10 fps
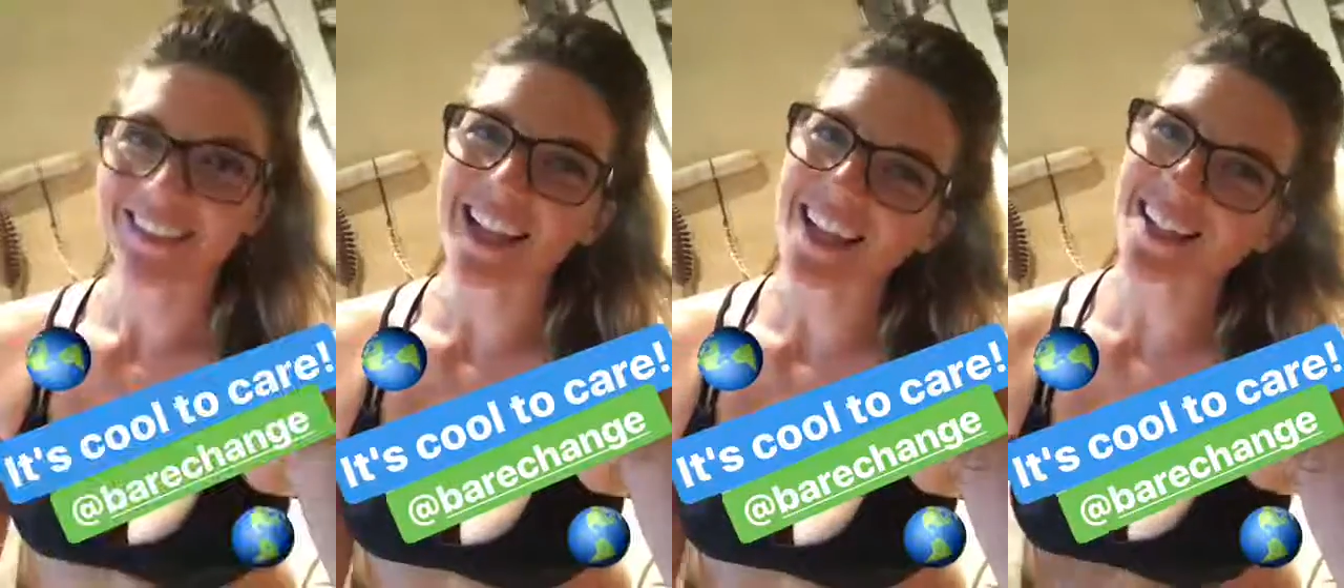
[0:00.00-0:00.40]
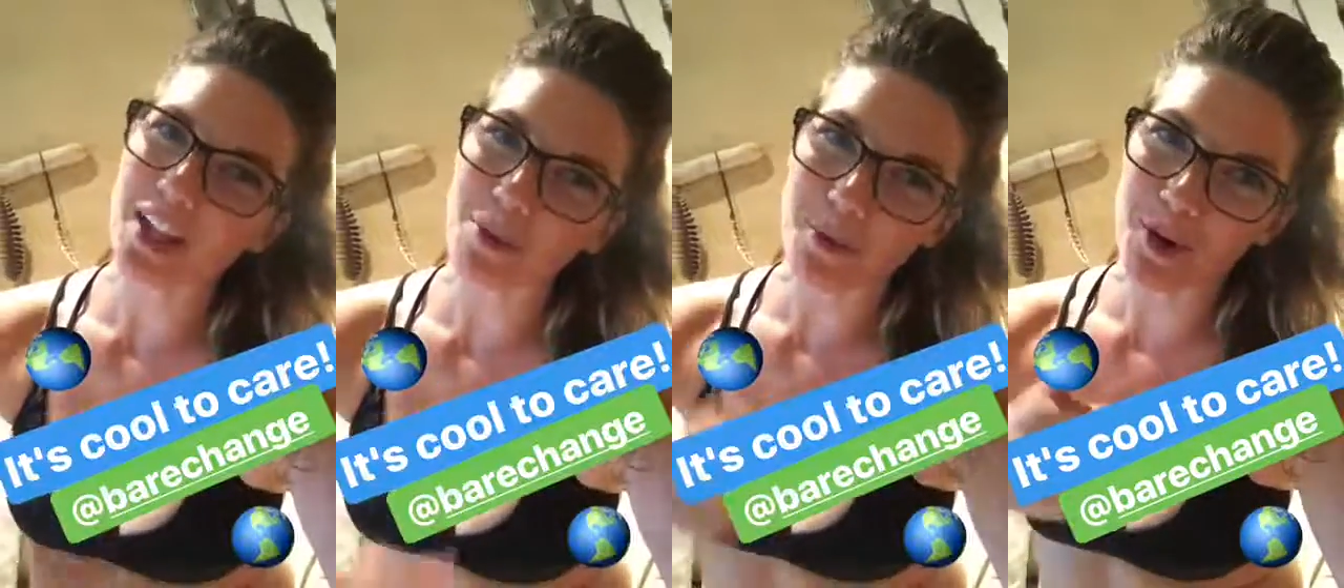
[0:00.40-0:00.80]
Thanks,
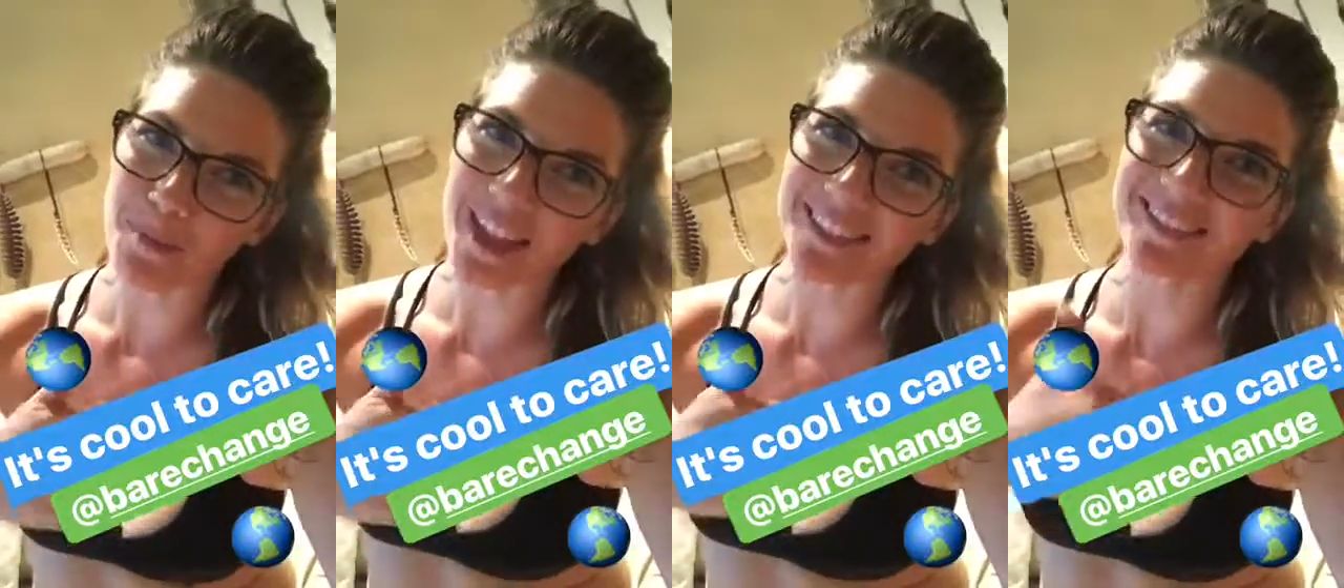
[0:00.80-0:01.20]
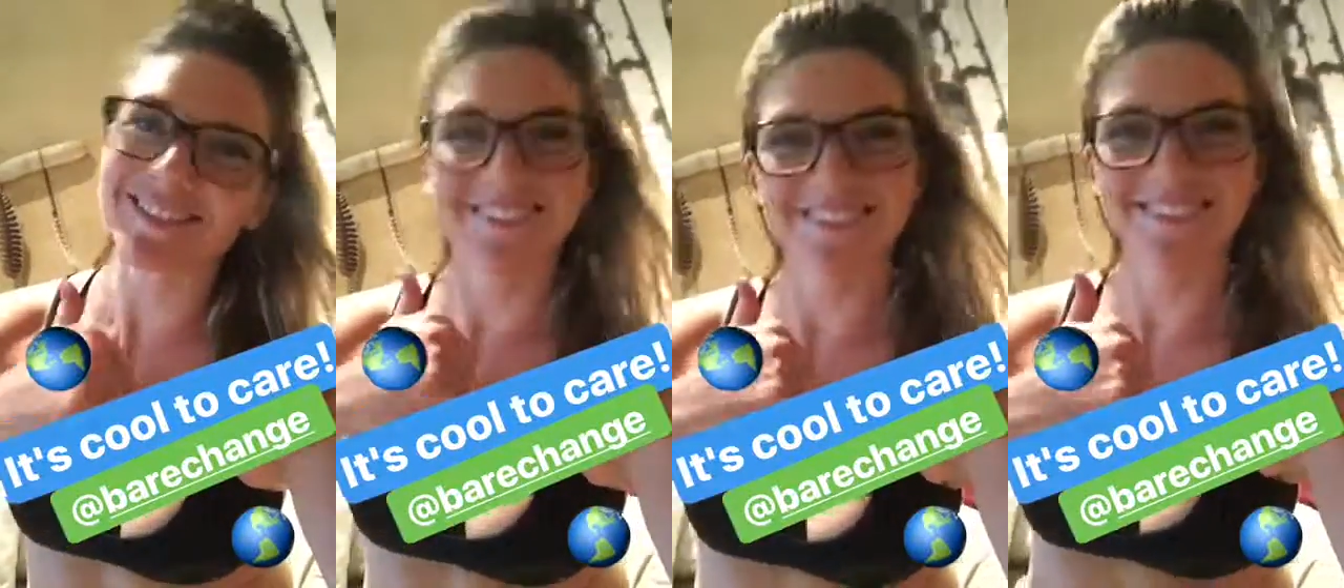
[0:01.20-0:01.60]
global warming.
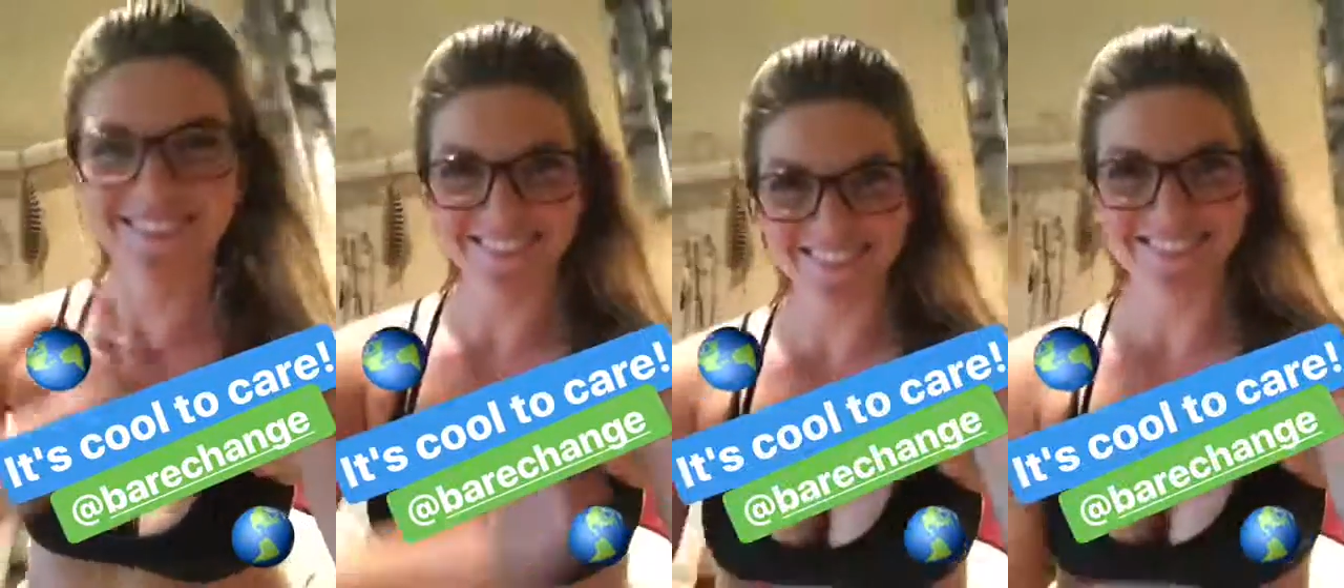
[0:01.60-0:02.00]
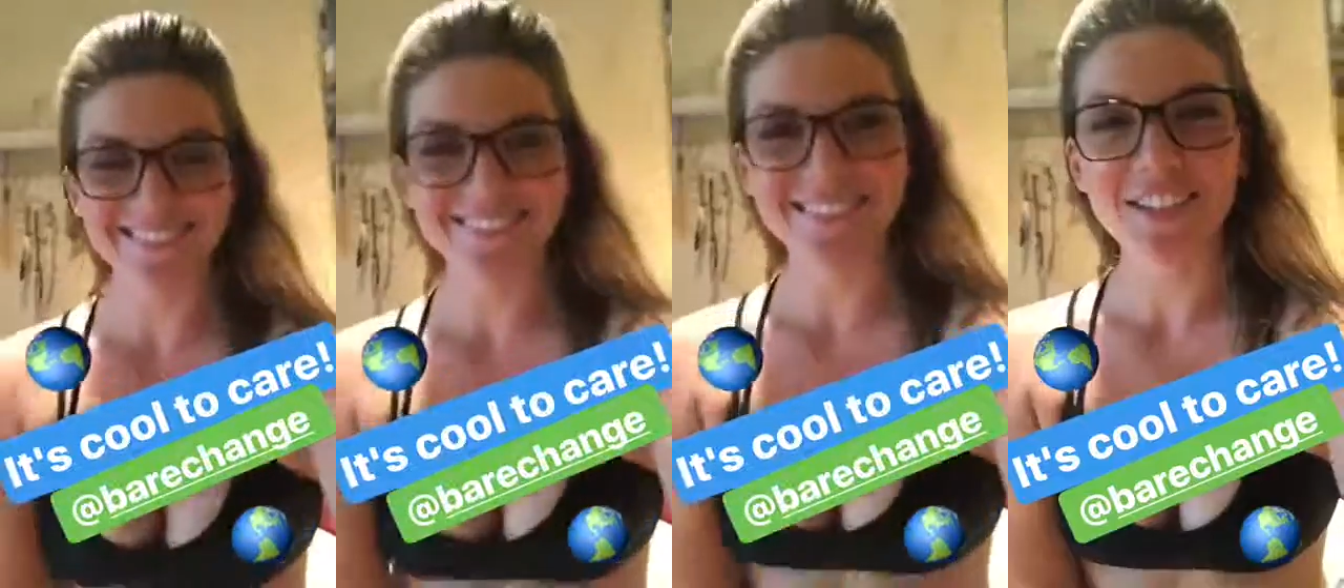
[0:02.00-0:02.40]

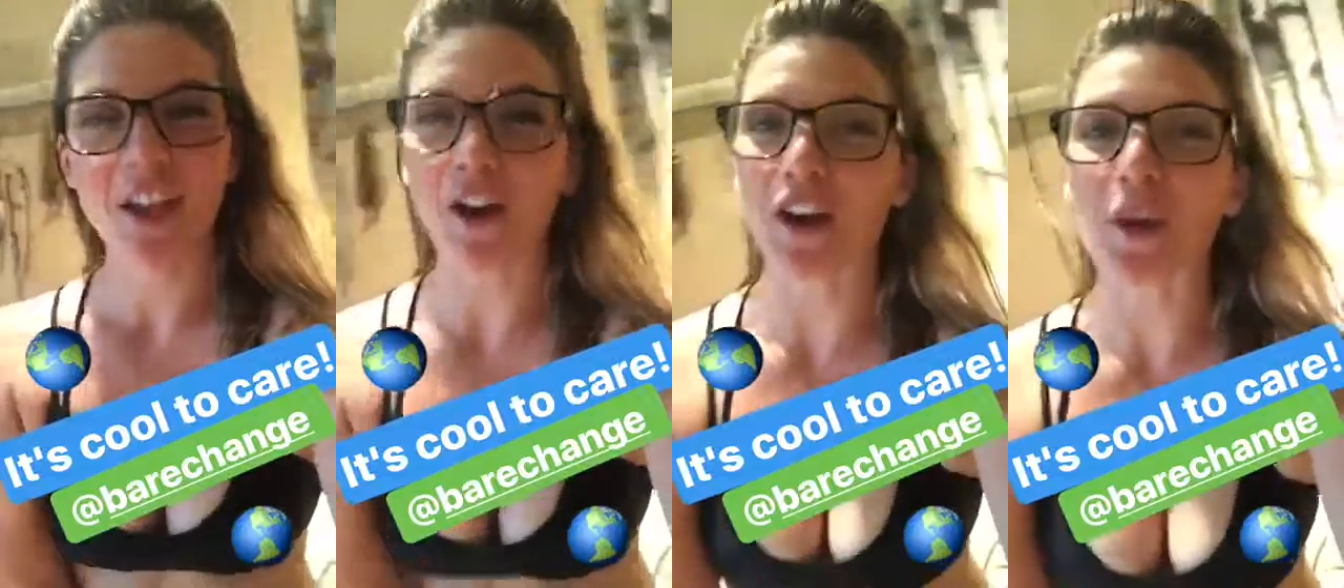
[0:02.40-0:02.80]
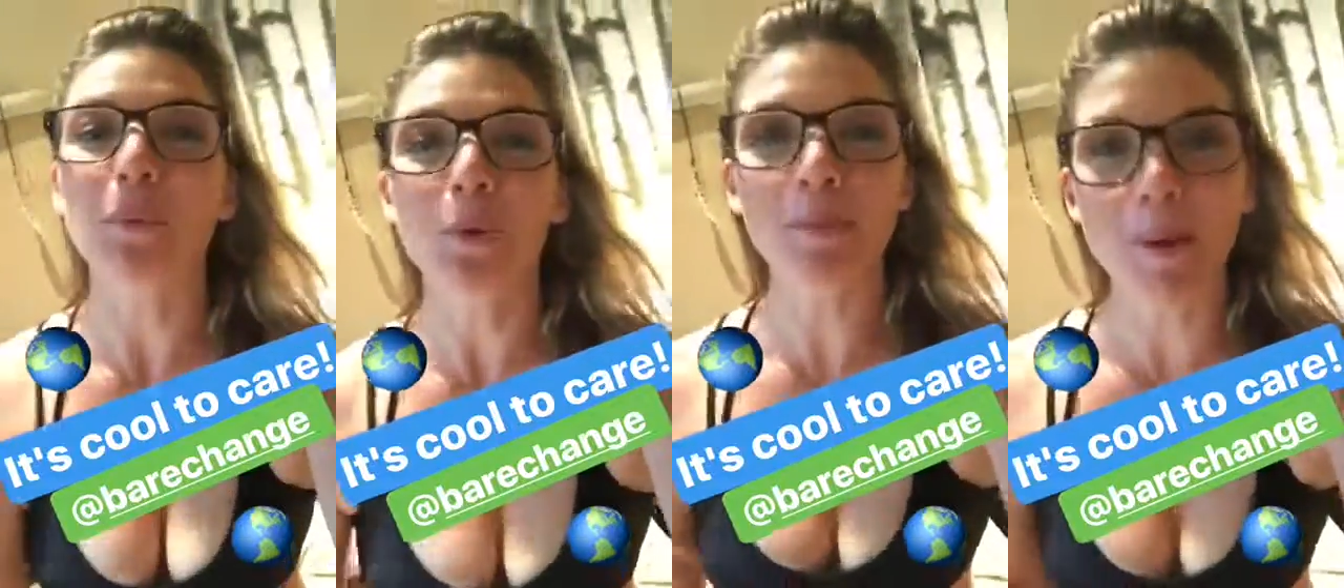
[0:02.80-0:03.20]
All right,
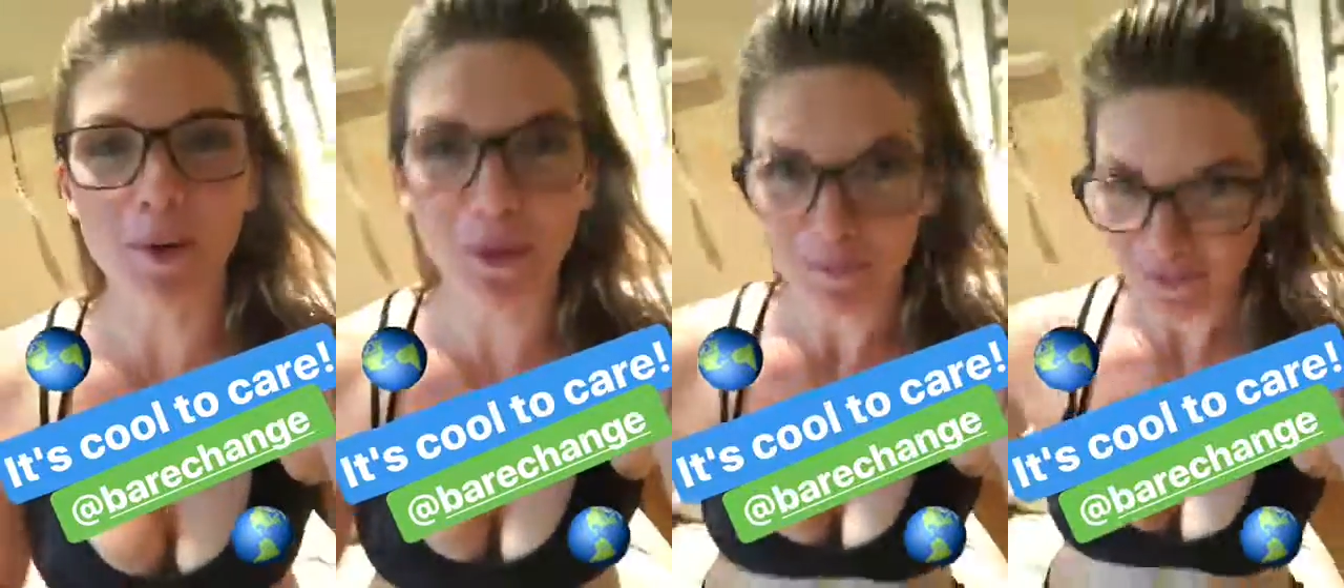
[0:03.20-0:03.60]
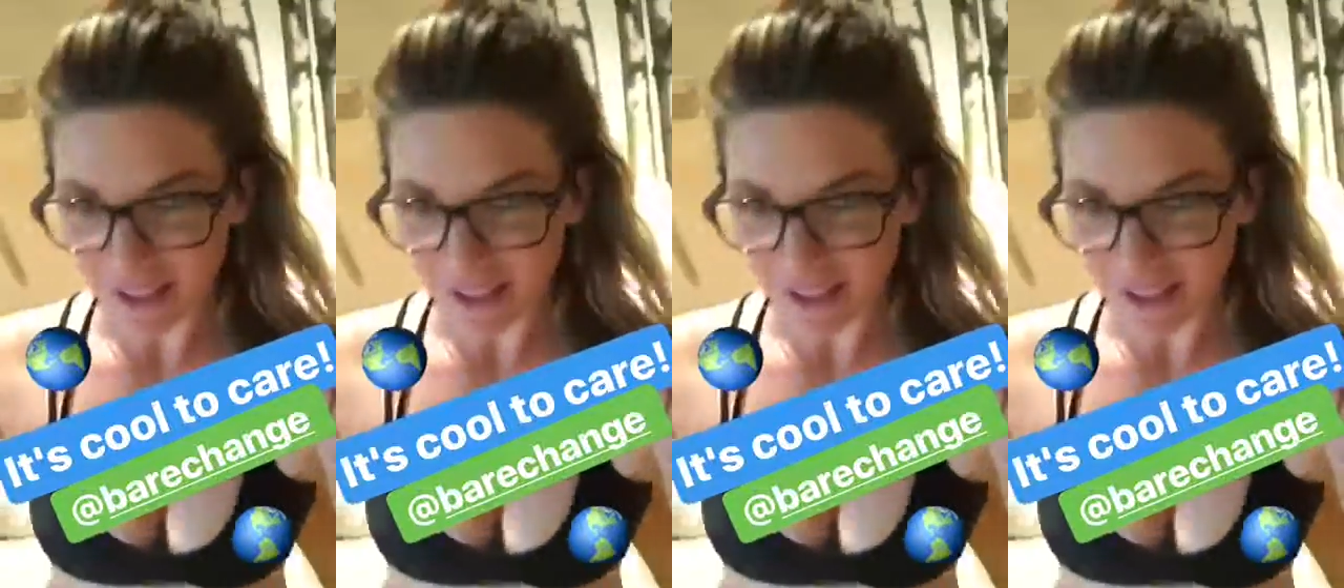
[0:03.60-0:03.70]
well, remember,